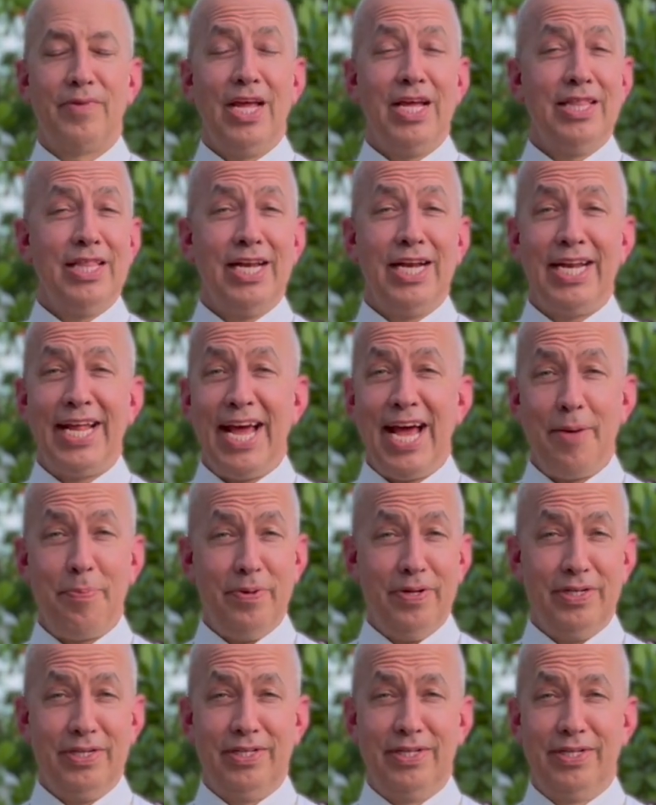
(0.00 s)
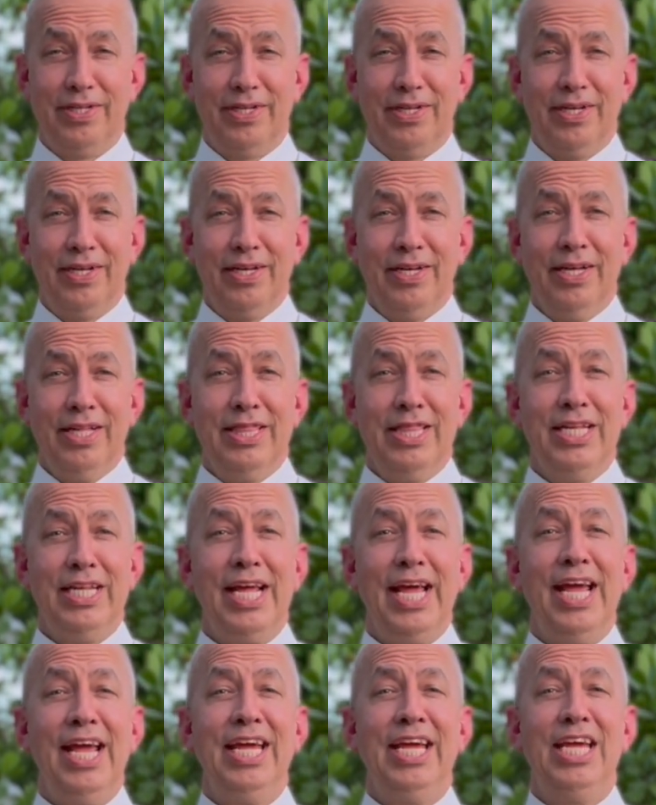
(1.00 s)
And then it happened. The
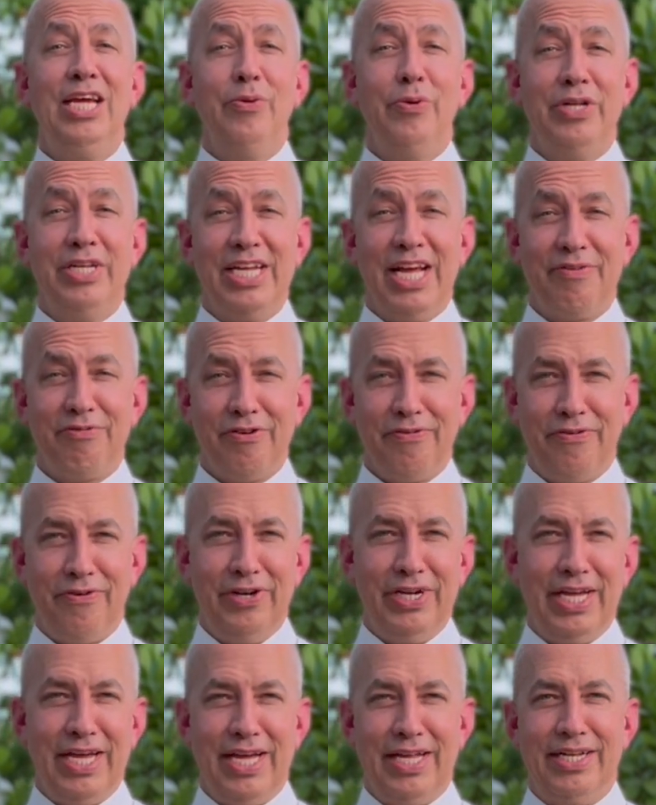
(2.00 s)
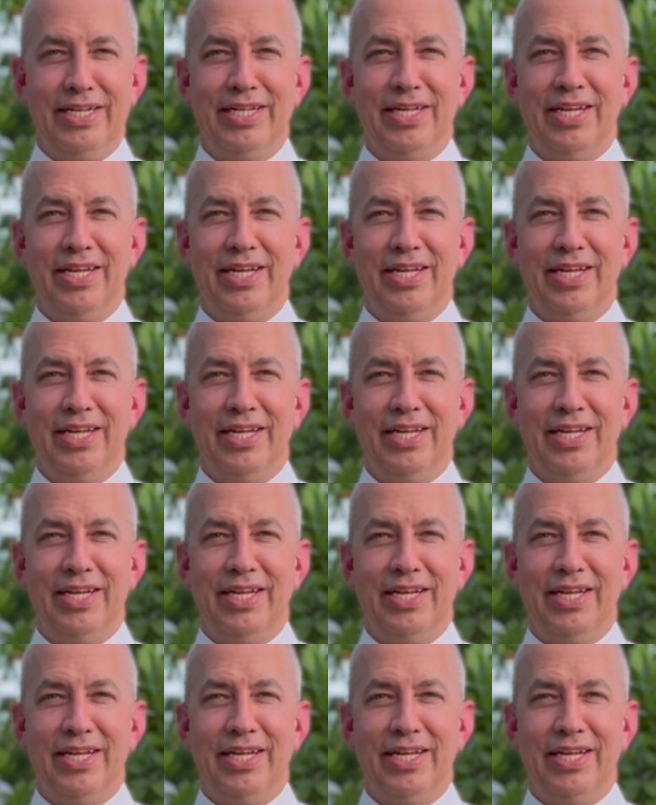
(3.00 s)
day he would never forget.